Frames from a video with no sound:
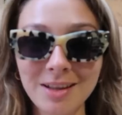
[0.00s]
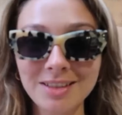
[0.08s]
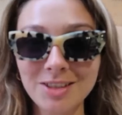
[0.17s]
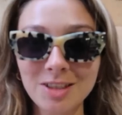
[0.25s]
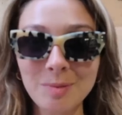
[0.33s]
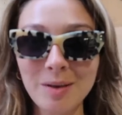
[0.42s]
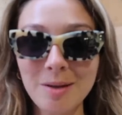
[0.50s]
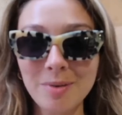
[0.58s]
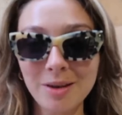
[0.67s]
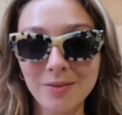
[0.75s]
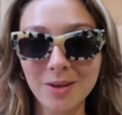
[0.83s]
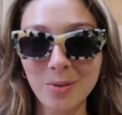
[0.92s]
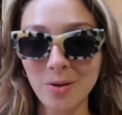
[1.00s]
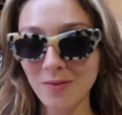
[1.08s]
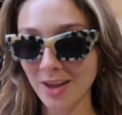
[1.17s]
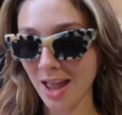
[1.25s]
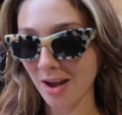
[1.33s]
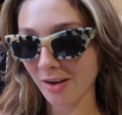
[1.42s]
meant to just be a bit of a
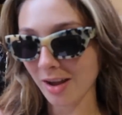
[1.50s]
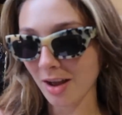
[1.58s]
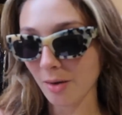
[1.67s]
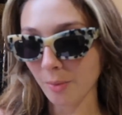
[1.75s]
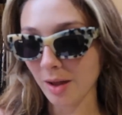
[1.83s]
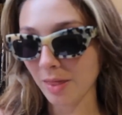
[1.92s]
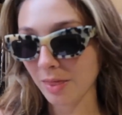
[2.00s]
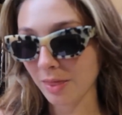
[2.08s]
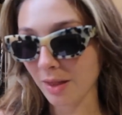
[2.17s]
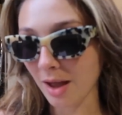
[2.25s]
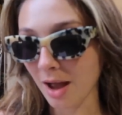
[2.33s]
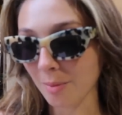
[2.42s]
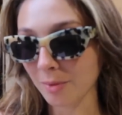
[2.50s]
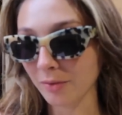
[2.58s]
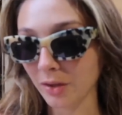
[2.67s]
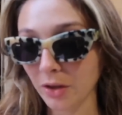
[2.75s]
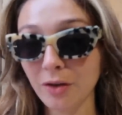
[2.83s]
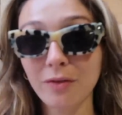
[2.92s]
groovy area with
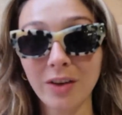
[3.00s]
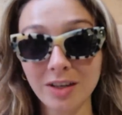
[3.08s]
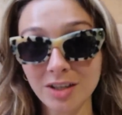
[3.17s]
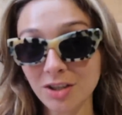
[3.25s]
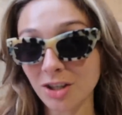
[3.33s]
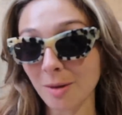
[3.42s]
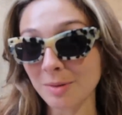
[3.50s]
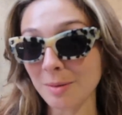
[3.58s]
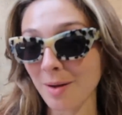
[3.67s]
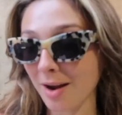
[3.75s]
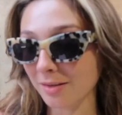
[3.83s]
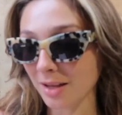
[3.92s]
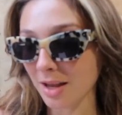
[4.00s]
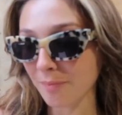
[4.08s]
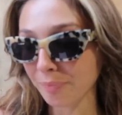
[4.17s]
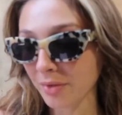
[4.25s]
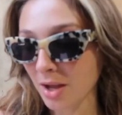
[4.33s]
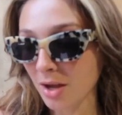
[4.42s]
really good vintage shops, apparently.
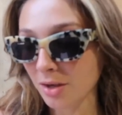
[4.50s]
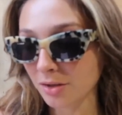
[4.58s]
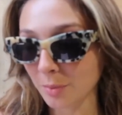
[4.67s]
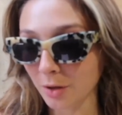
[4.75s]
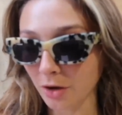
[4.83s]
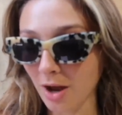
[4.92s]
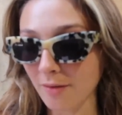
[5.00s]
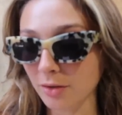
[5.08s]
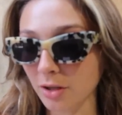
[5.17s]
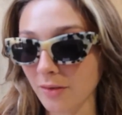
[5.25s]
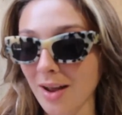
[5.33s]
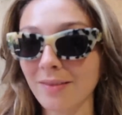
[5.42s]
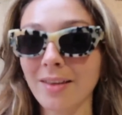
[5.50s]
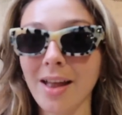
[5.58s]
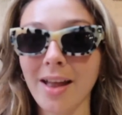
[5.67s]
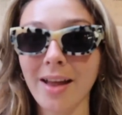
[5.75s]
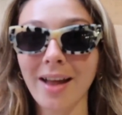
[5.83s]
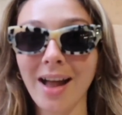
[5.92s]
So we're gonna have a look around
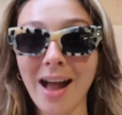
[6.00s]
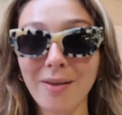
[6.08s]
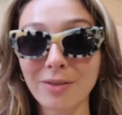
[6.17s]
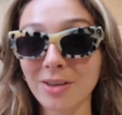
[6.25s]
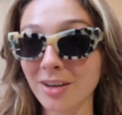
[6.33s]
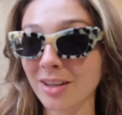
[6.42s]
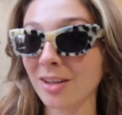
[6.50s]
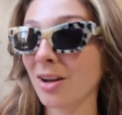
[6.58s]
there, have a look at the